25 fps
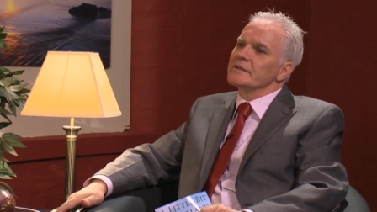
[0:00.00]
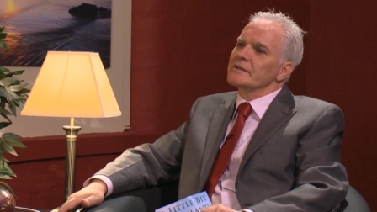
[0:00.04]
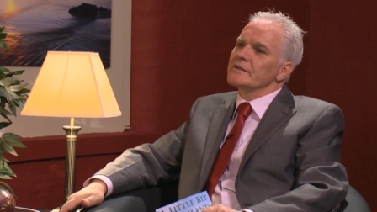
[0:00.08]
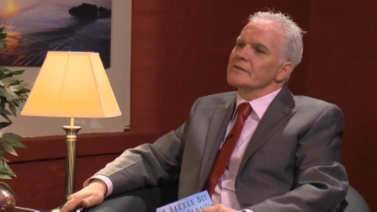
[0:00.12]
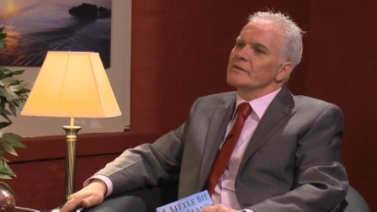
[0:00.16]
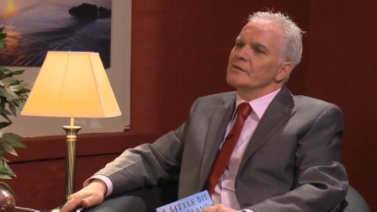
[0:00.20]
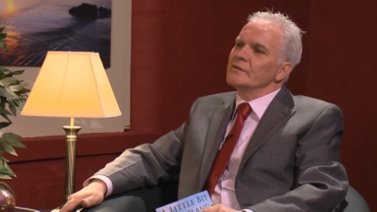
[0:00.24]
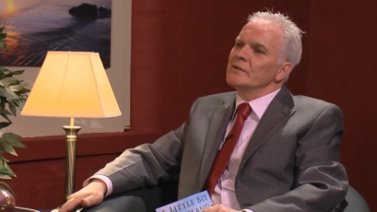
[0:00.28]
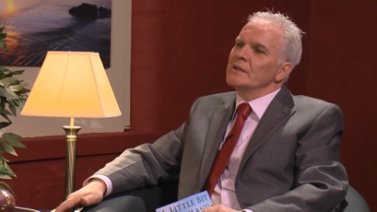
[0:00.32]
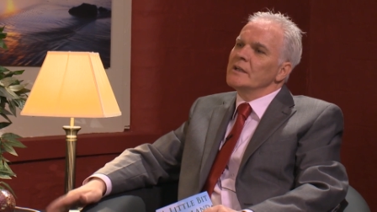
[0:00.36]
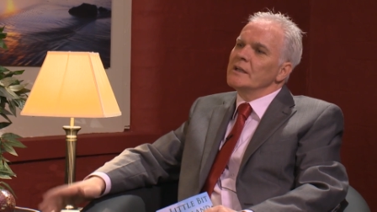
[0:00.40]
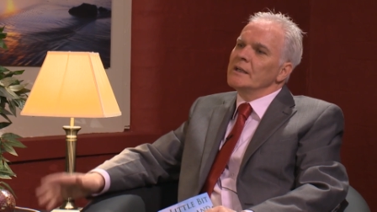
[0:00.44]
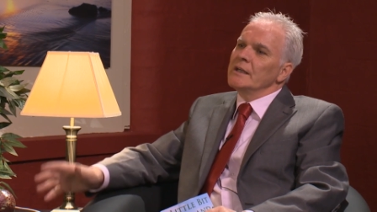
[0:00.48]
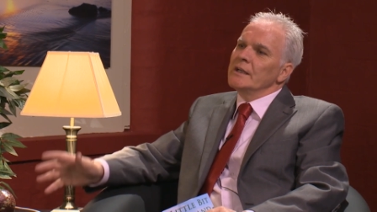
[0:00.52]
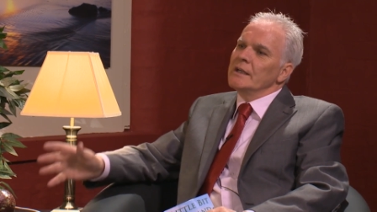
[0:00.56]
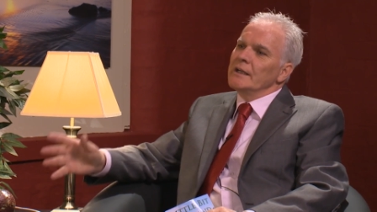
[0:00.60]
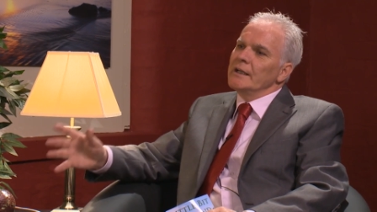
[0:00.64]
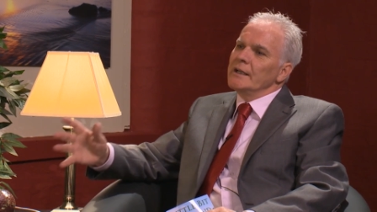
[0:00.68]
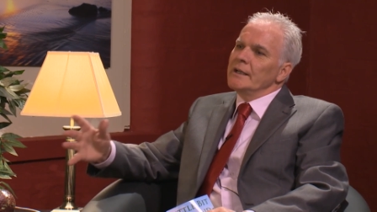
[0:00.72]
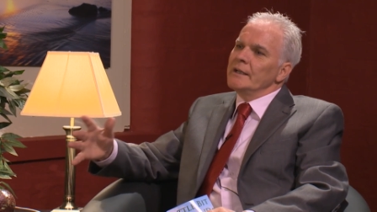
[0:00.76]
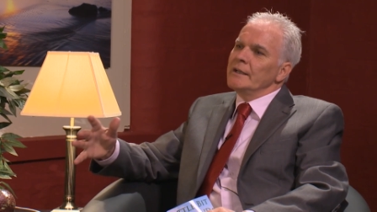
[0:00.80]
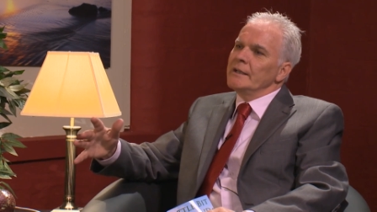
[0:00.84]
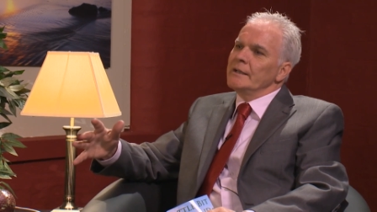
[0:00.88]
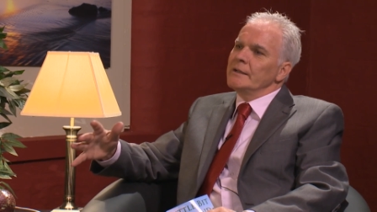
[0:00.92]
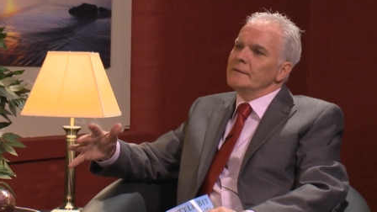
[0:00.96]
So
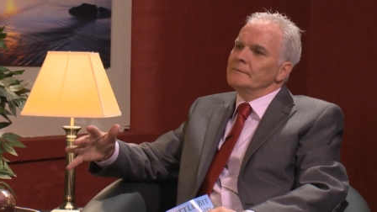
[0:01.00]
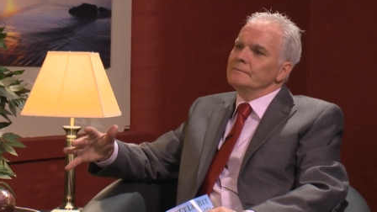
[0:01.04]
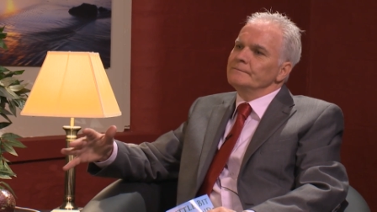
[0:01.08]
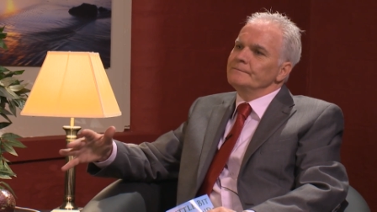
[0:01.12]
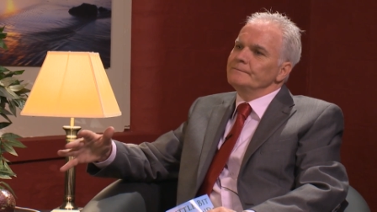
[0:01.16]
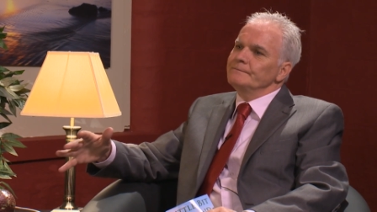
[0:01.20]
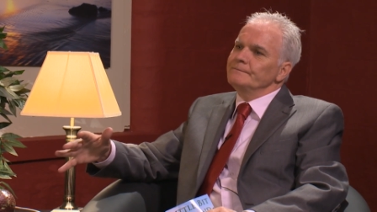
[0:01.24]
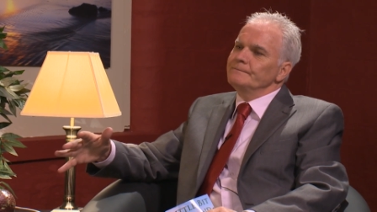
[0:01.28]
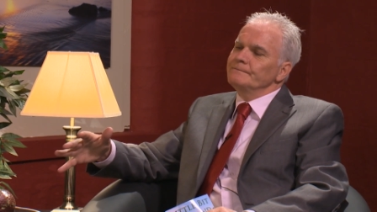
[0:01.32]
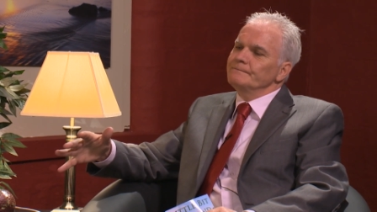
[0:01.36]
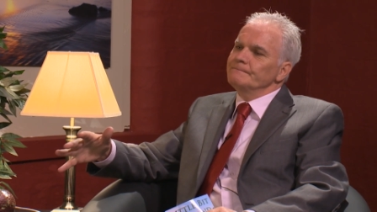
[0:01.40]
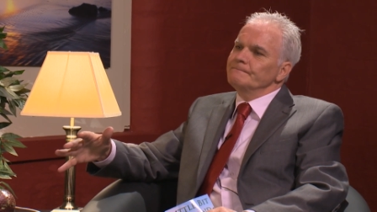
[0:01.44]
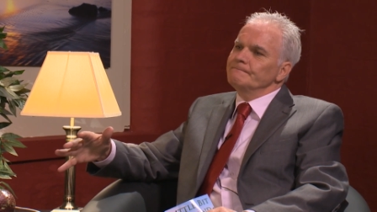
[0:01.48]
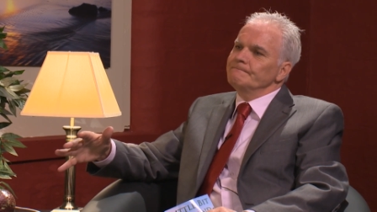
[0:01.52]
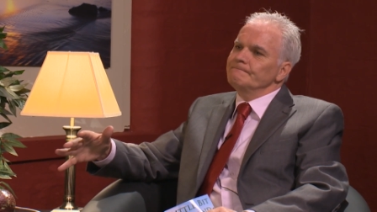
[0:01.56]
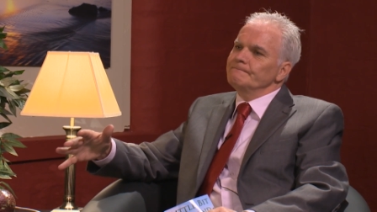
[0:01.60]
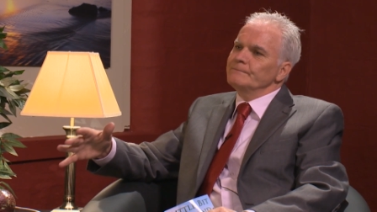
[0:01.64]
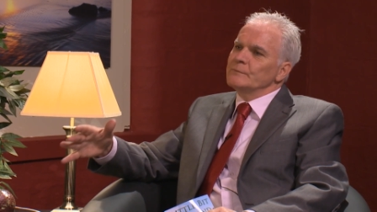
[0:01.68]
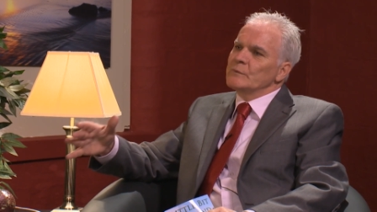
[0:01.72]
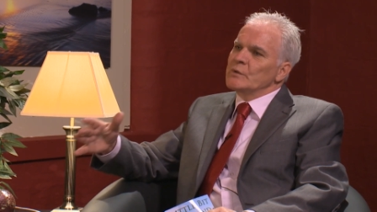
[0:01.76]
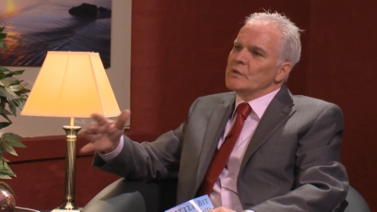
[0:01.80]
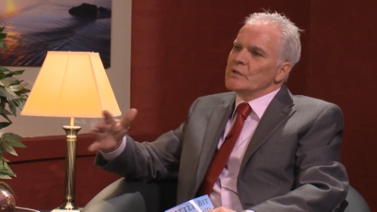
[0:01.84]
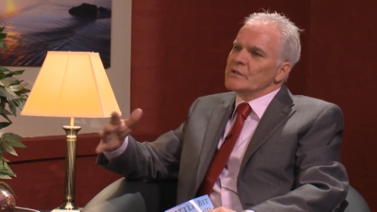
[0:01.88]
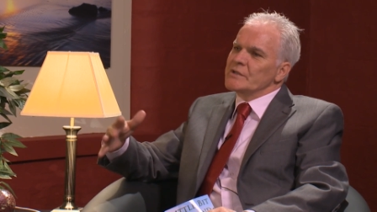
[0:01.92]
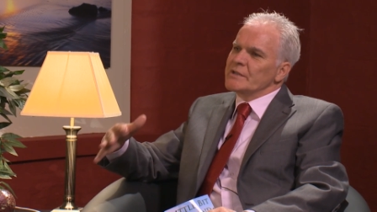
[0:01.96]
um,
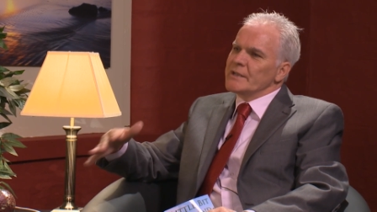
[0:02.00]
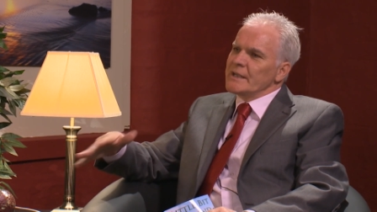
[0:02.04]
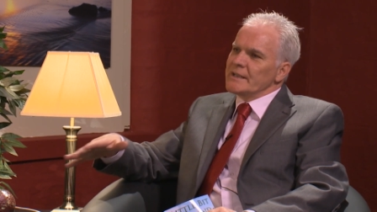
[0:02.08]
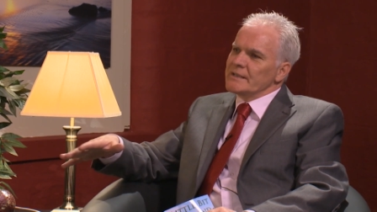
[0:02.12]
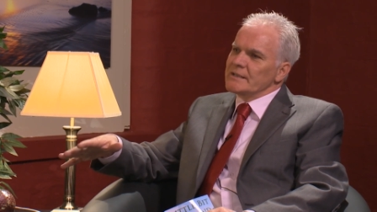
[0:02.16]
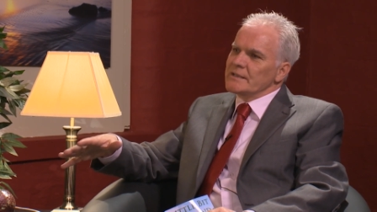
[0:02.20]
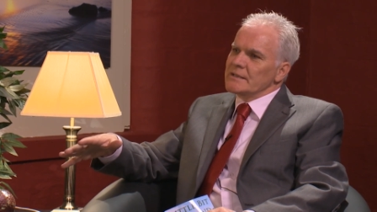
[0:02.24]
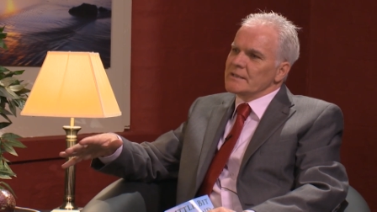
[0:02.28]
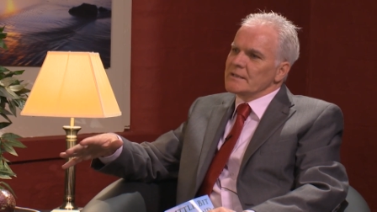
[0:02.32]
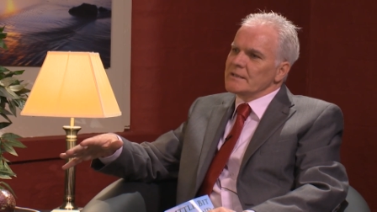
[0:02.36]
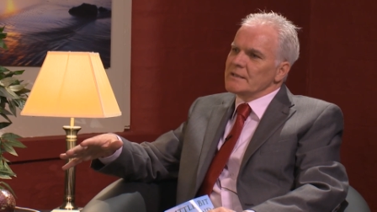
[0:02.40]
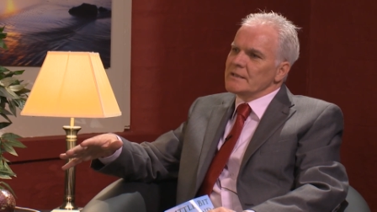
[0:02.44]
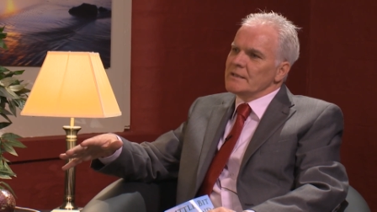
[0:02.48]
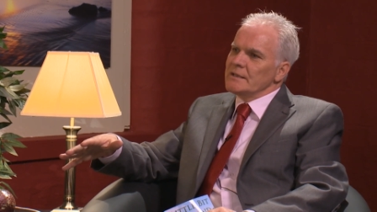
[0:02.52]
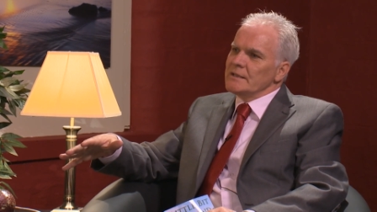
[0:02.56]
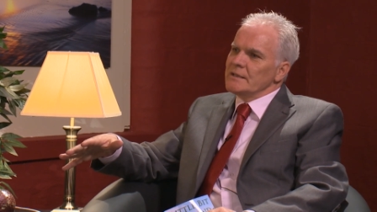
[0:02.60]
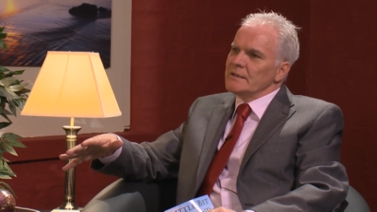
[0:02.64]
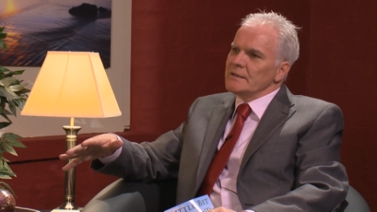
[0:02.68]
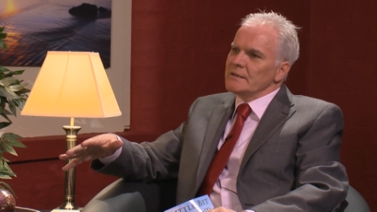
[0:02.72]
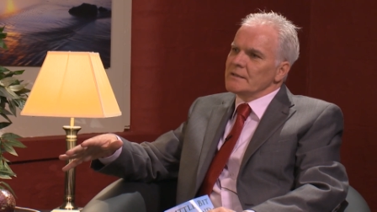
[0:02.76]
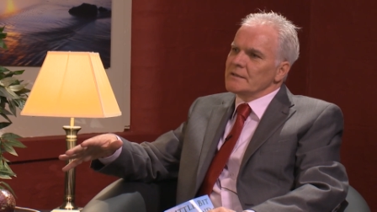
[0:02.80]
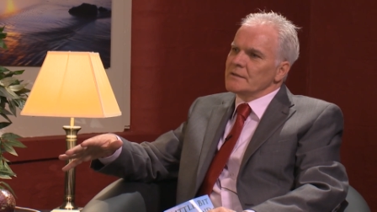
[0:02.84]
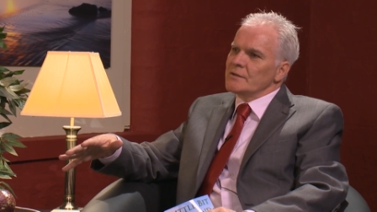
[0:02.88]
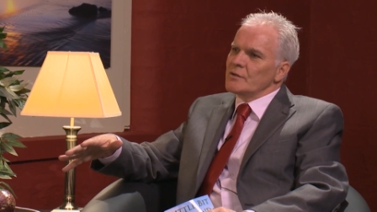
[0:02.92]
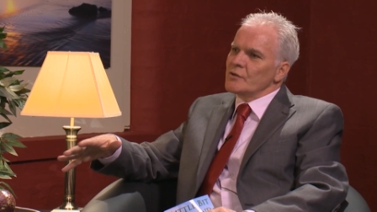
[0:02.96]
does that
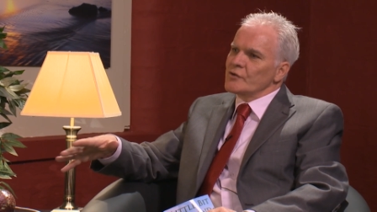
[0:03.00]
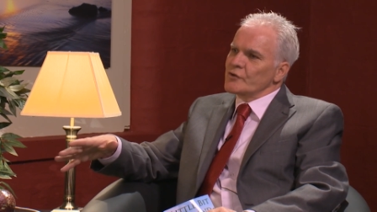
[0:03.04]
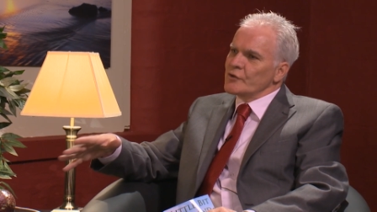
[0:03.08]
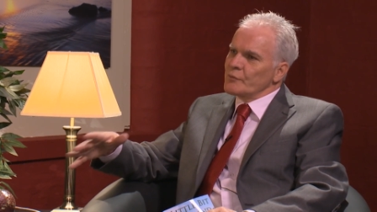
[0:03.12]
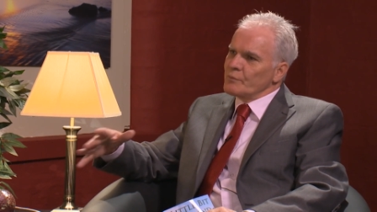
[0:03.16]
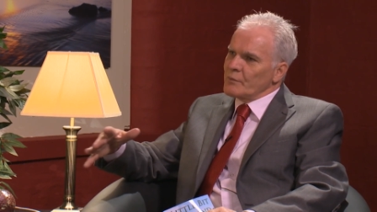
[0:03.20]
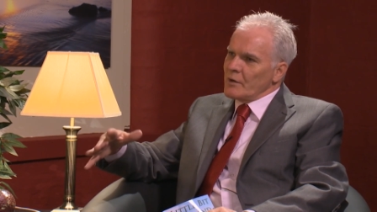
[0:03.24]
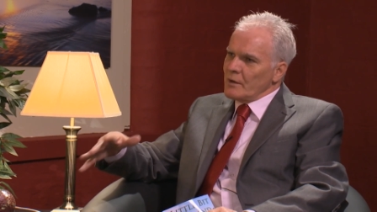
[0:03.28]
uh, cause you